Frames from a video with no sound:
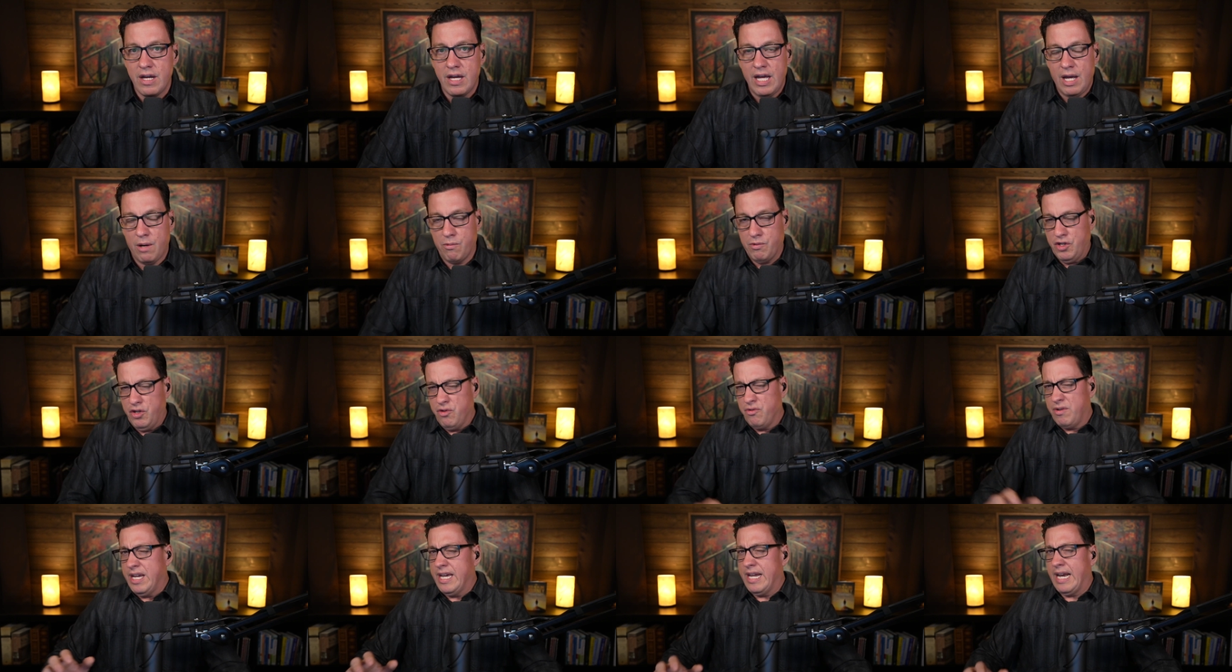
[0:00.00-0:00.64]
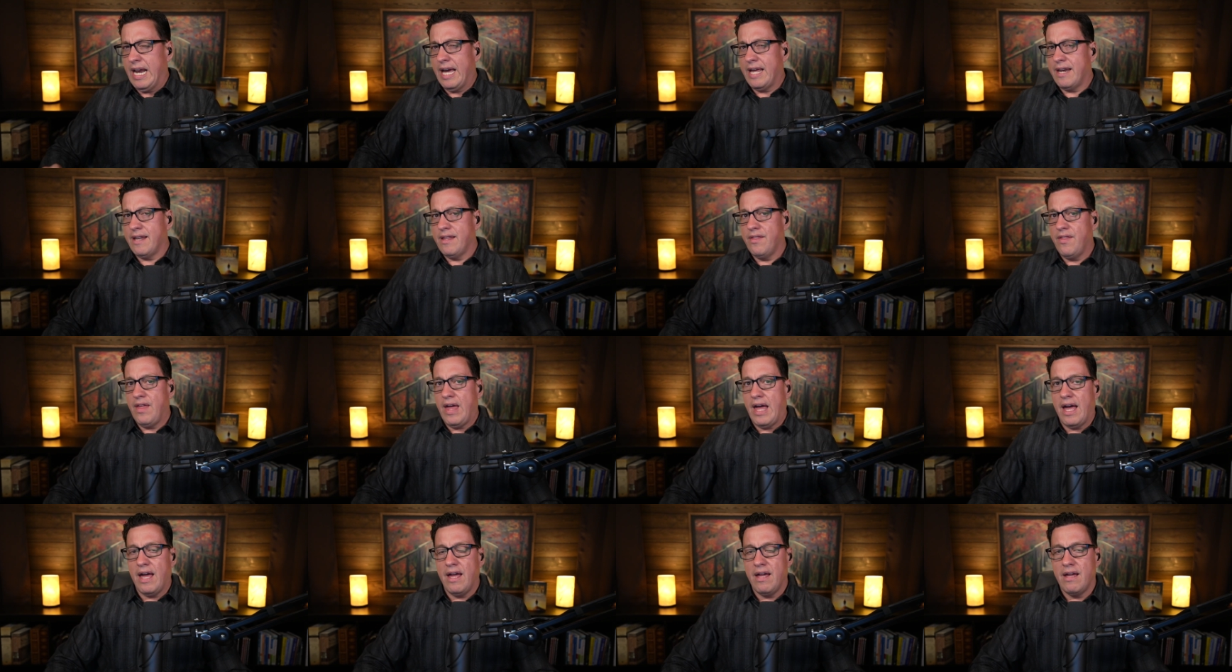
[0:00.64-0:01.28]
and when you get out of
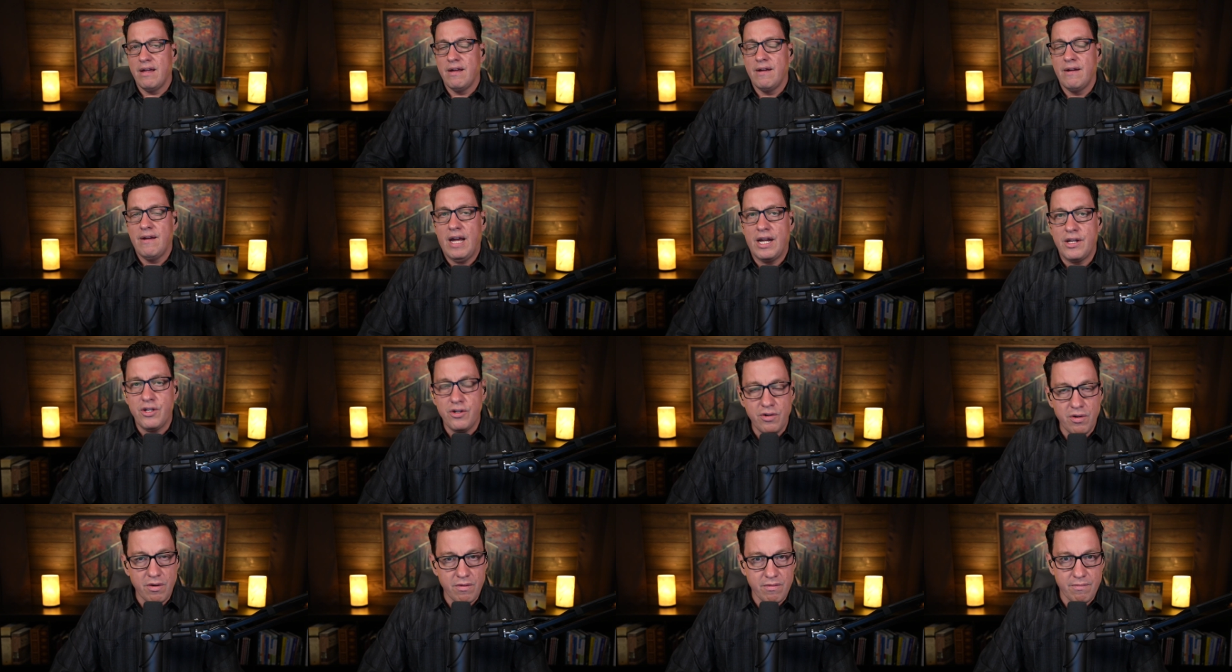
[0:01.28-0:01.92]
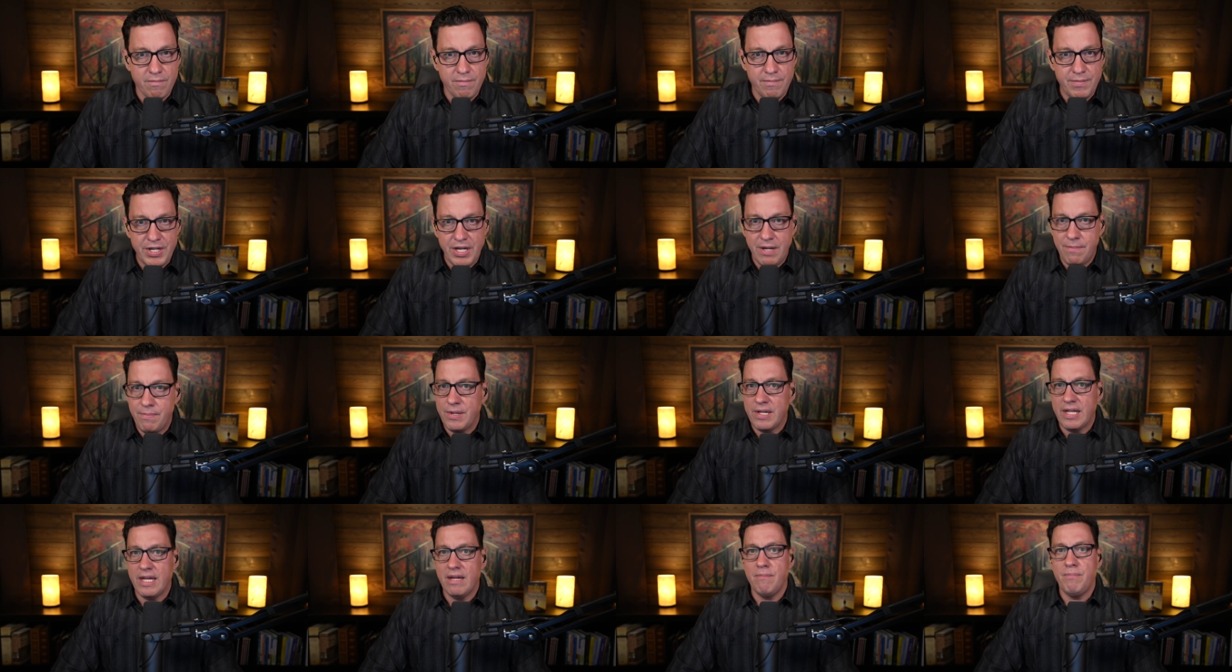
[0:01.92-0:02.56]
that and you don't
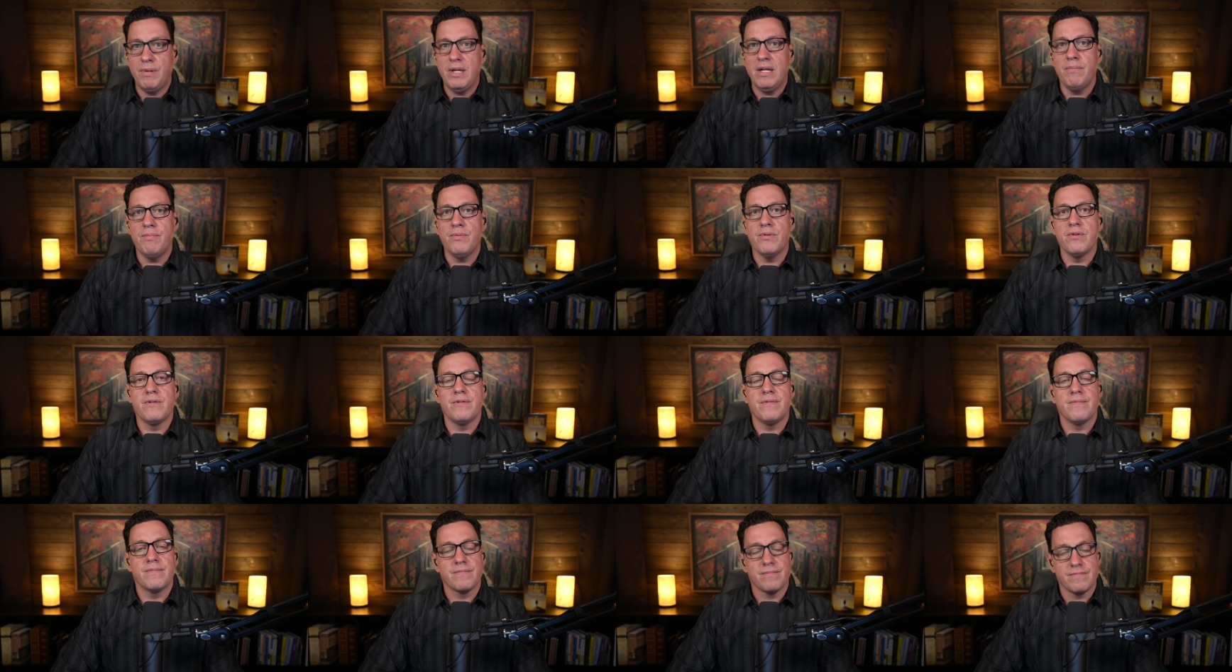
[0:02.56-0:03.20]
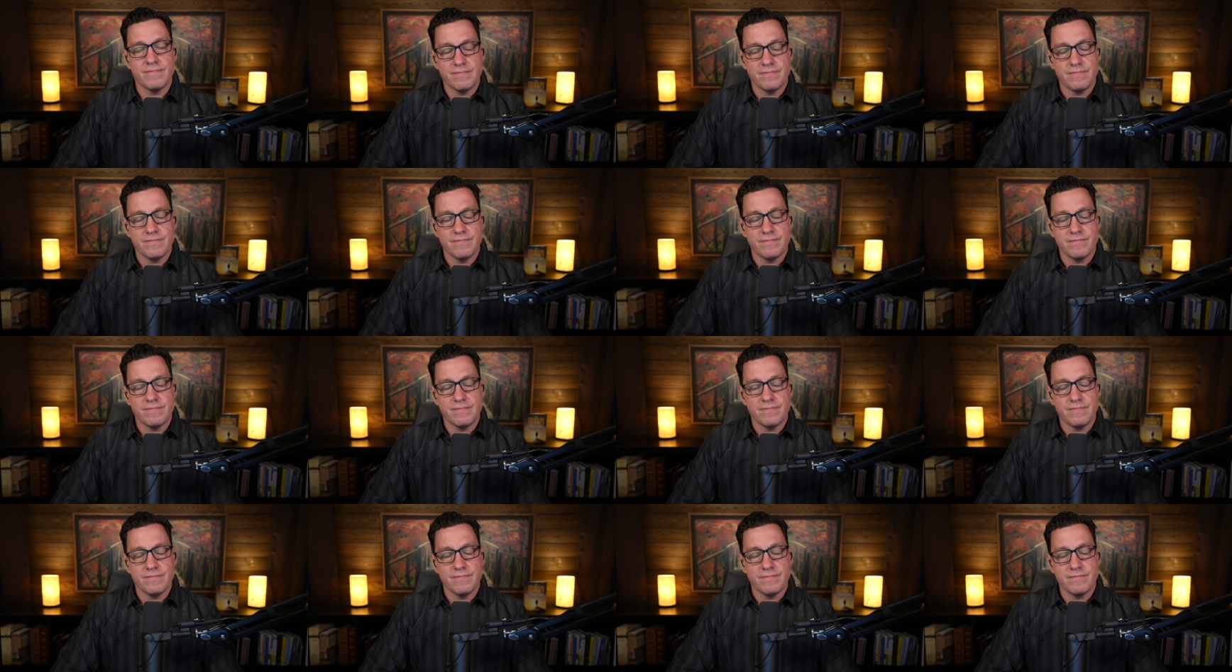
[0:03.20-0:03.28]
manipulate people,